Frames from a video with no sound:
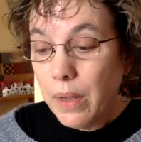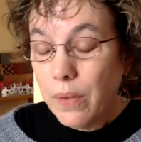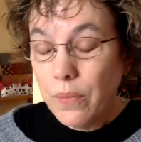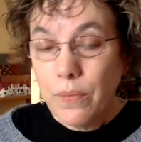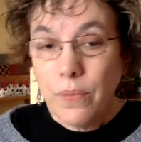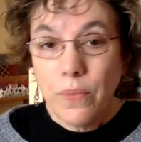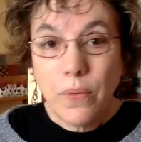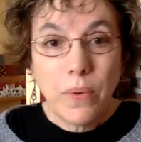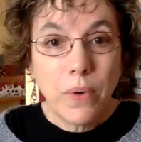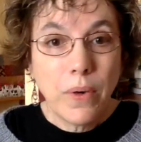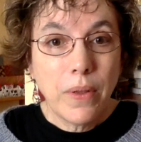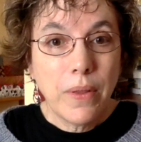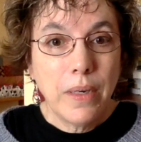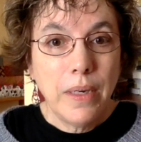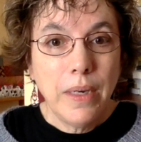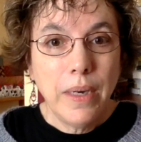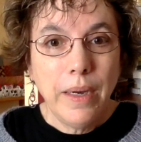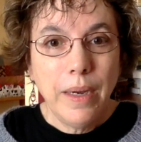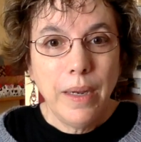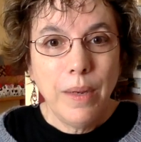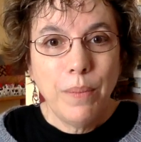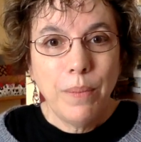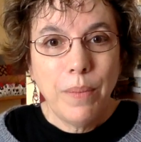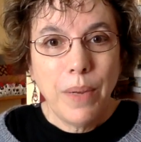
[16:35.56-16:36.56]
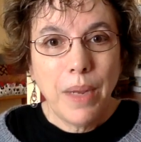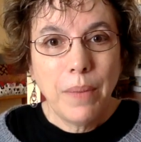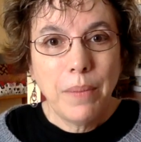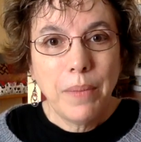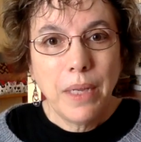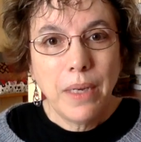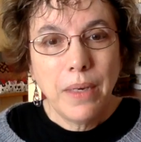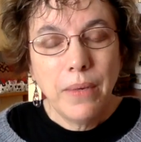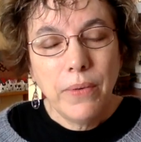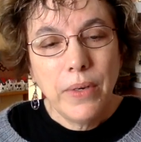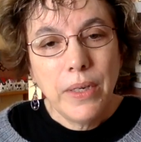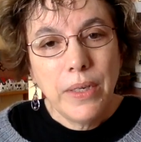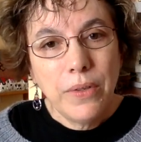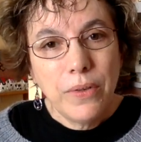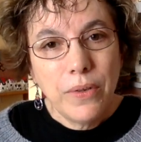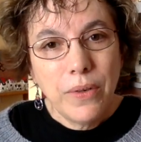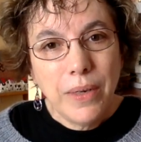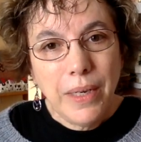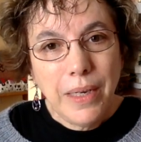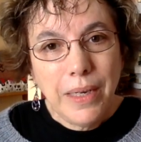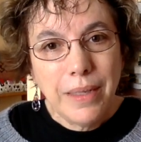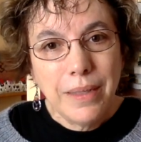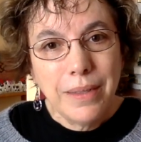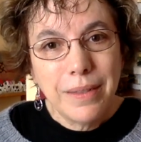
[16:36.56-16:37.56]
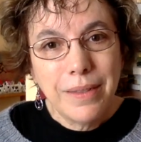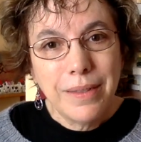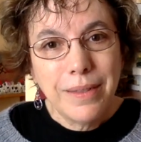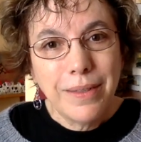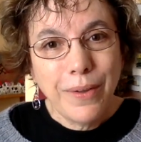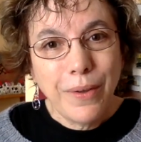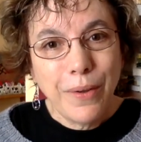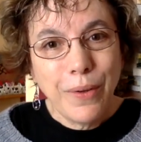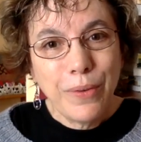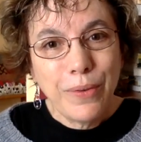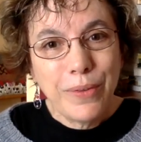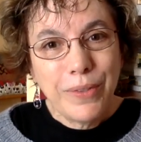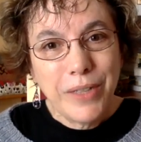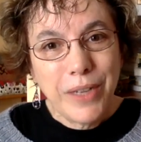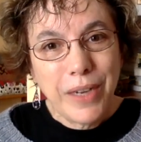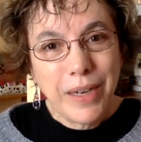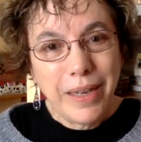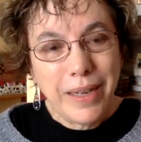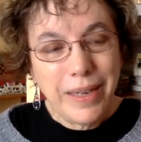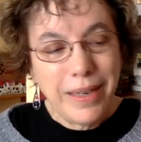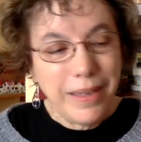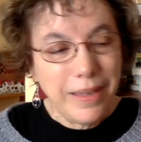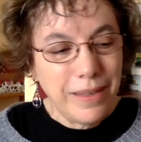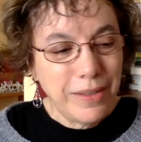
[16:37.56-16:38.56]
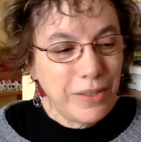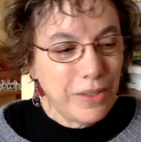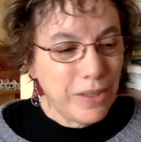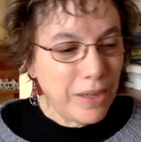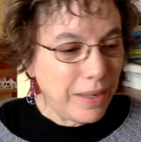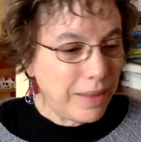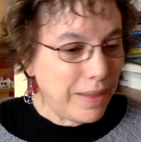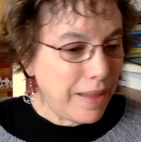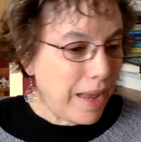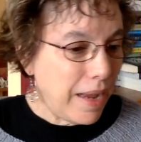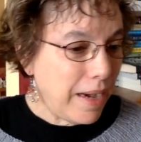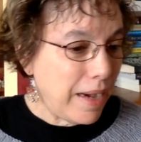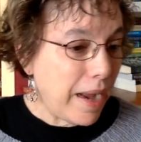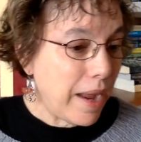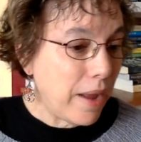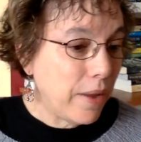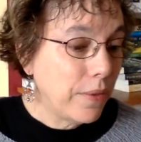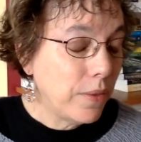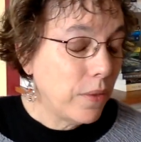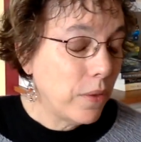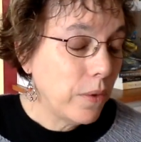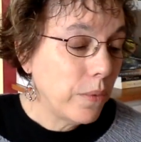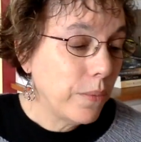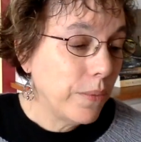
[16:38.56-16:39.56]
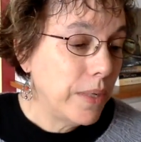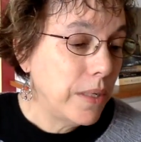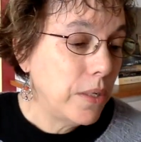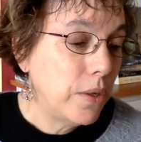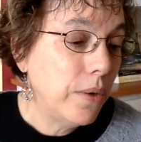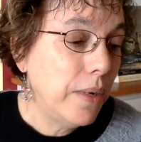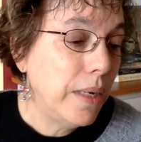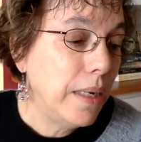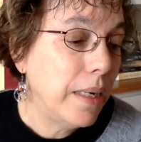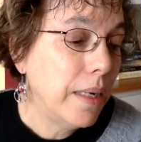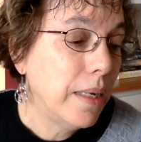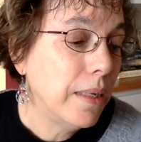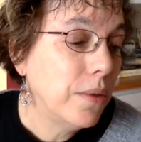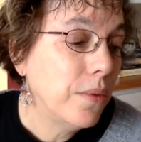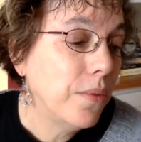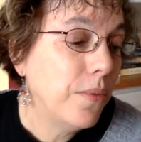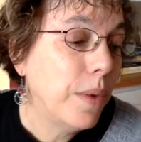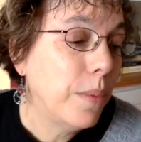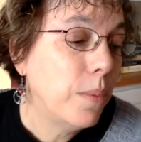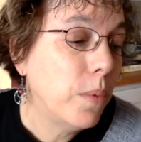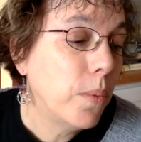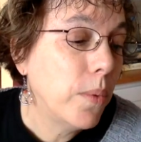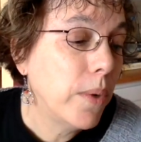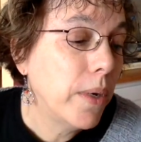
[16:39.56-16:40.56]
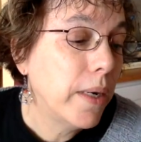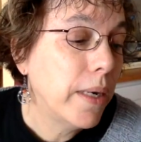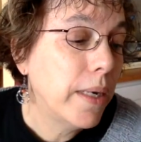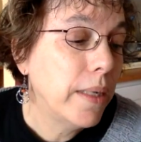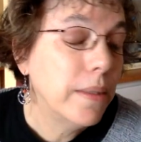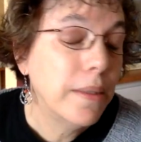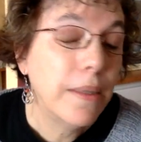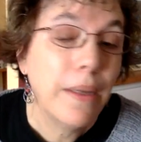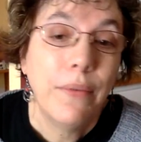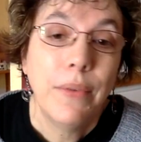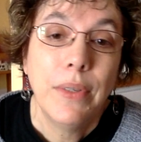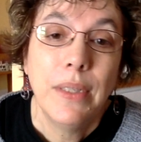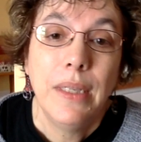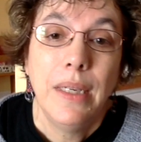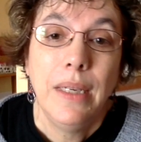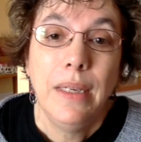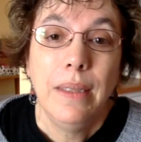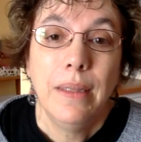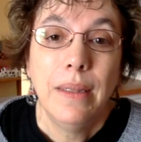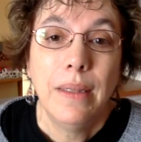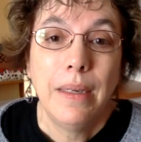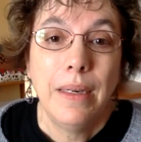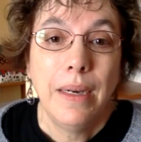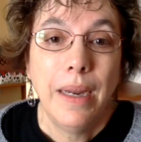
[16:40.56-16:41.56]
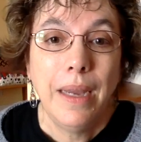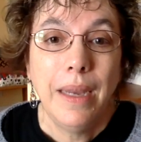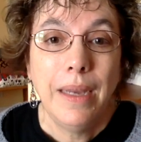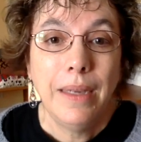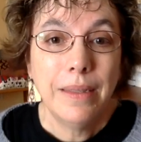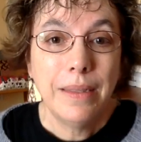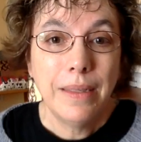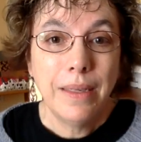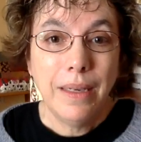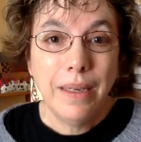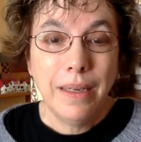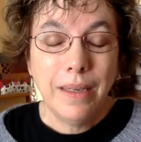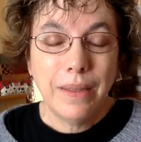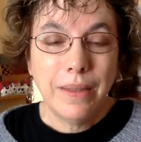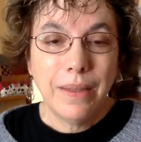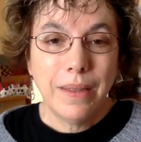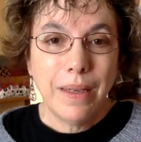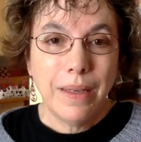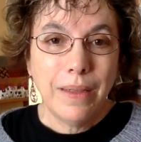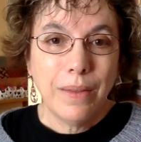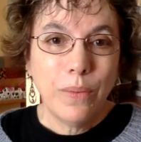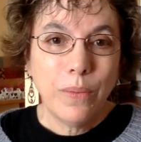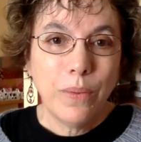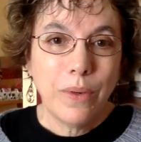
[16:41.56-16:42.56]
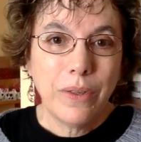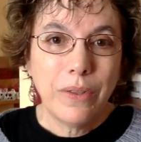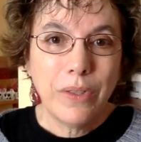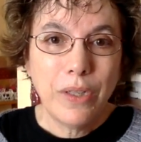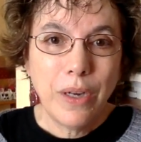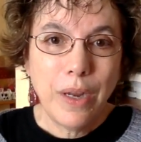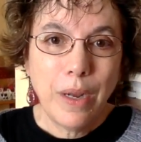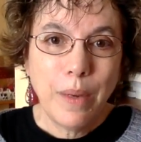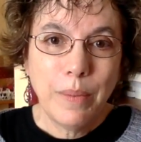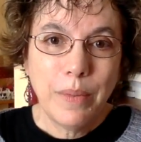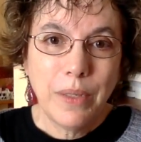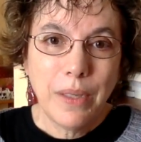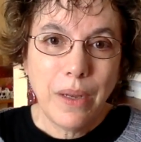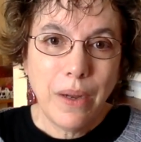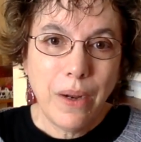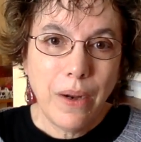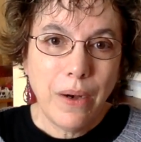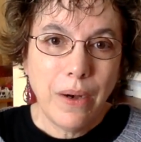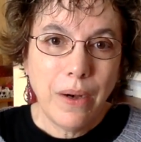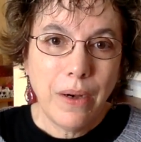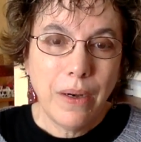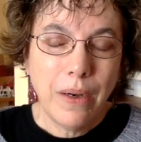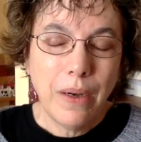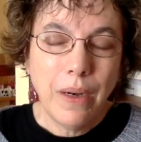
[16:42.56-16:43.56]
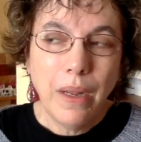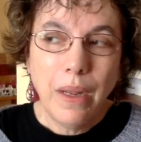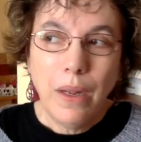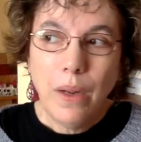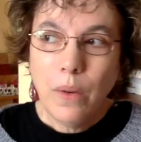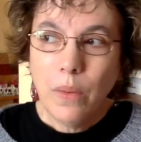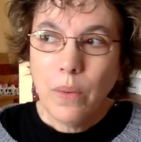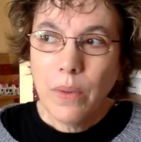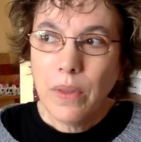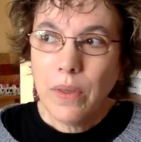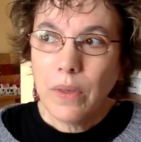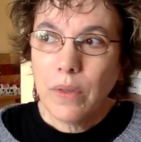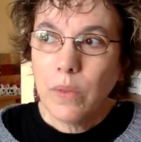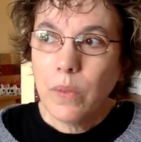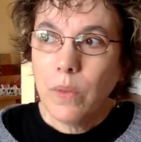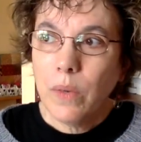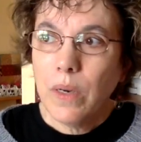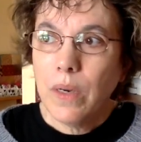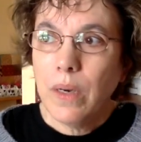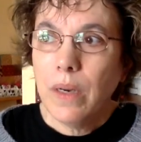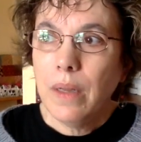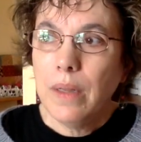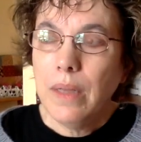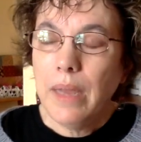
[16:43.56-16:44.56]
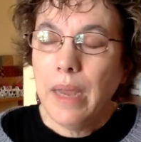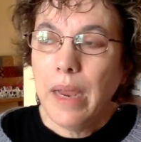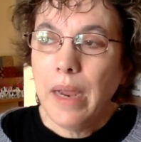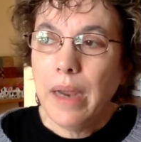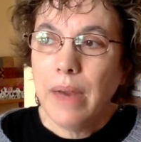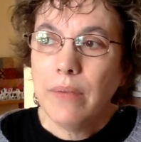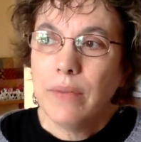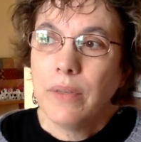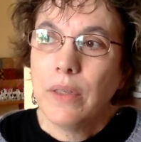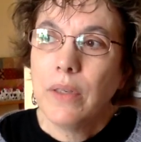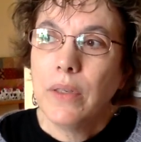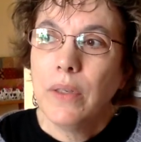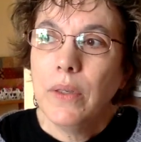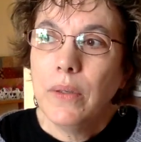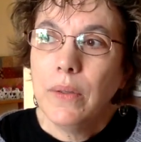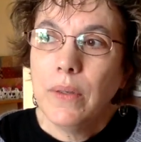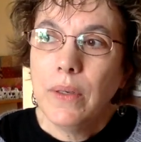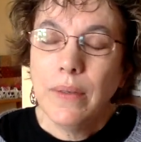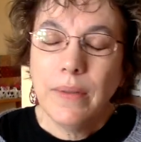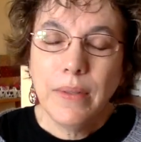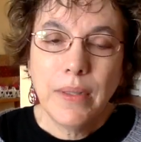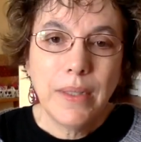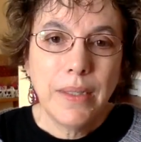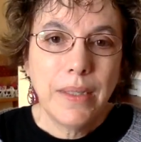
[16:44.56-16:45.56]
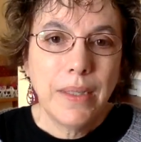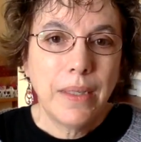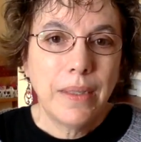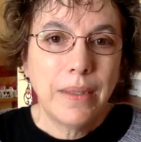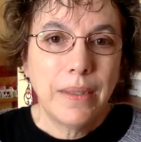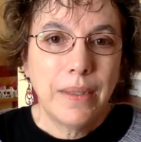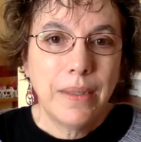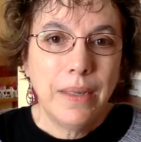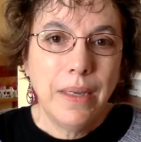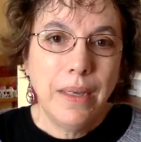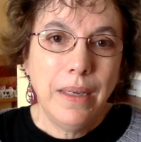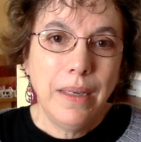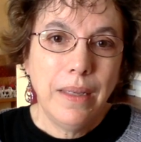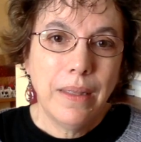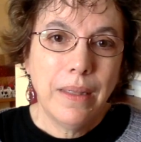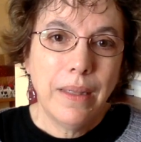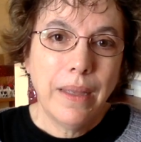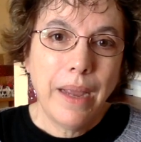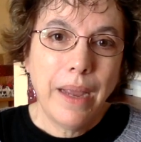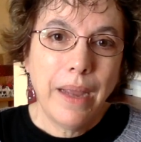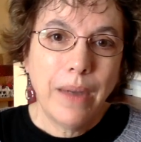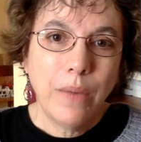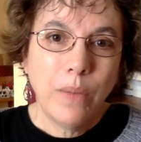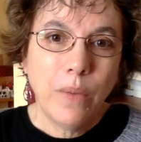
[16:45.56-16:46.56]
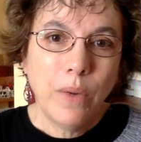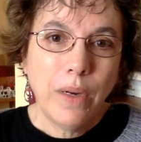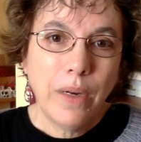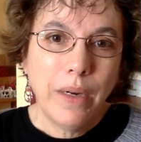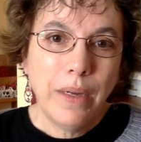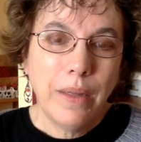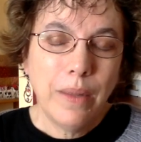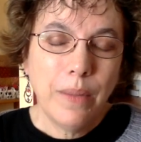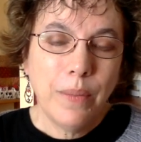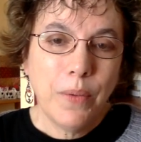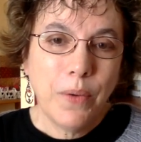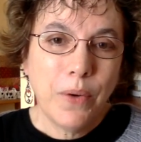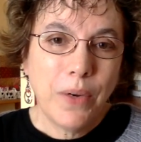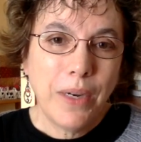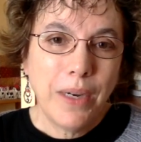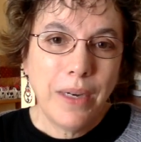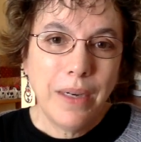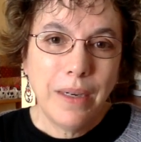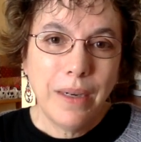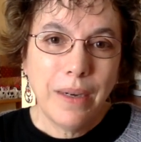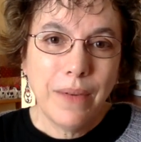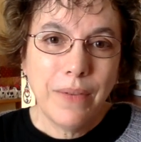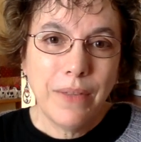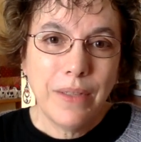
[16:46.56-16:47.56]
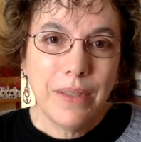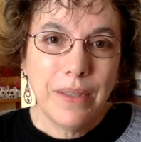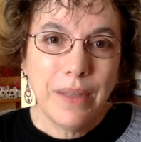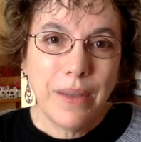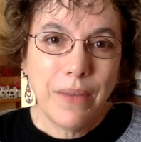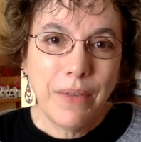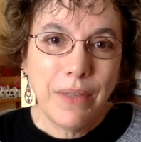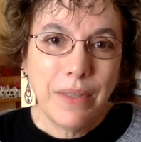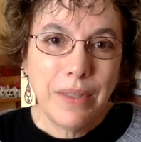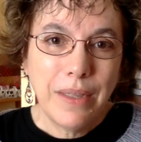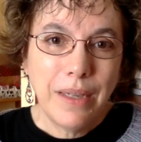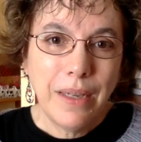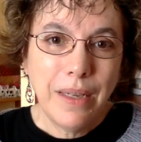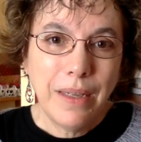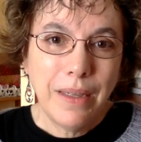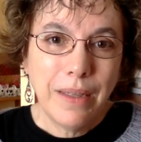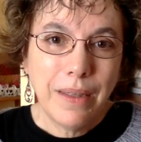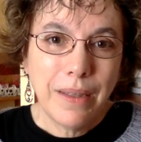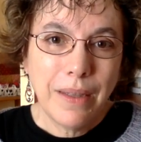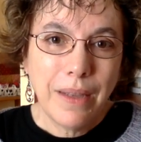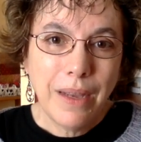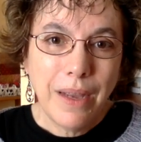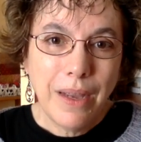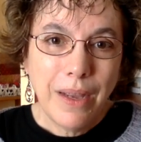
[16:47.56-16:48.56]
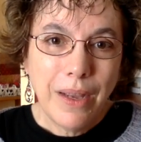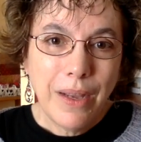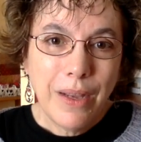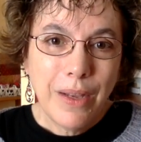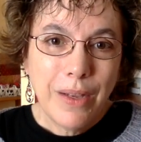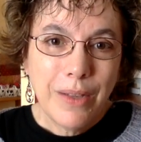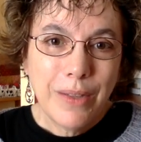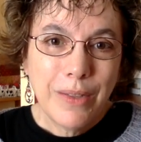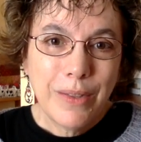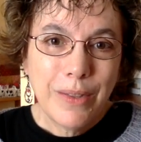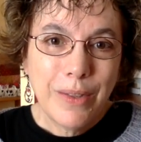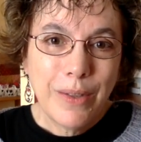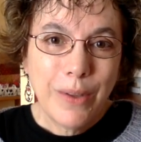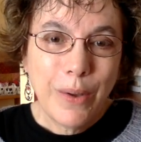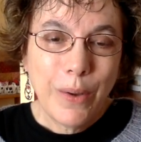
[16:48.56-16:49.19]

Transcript: for the Knitting Pipeline Retreat, so check that out. The retreat is February 17th and 18th, and the workshops are, well, there's one on the afternoon of the 16th and one in the morning of the 17th. So